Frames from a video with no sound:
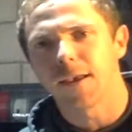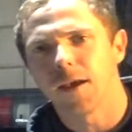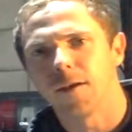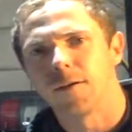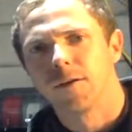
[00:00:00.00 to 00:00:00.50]

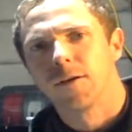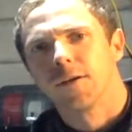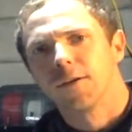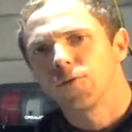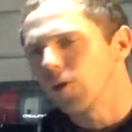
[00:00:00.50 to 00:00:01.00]
go.
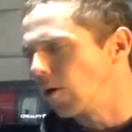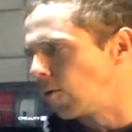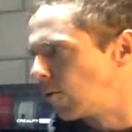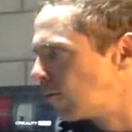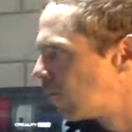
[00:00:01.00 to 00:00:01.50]
So
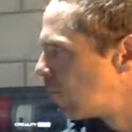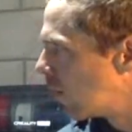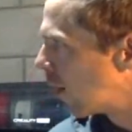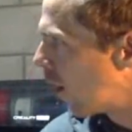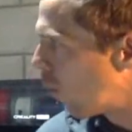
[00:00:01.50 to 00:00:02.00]
there
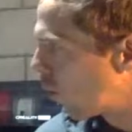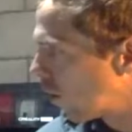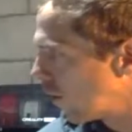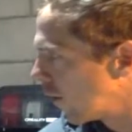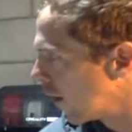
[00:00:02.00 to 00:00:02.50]
you go. We
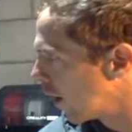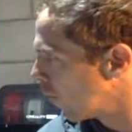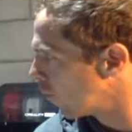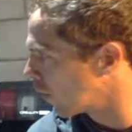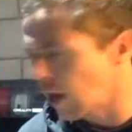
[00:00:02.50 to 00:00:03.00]
got the
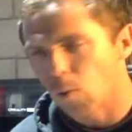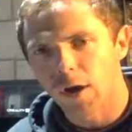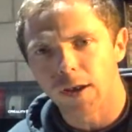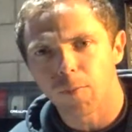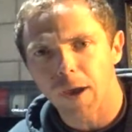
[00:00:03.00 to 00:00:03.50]

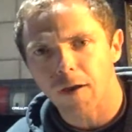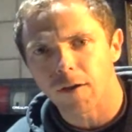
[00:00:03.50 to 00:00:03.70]
K1 in the background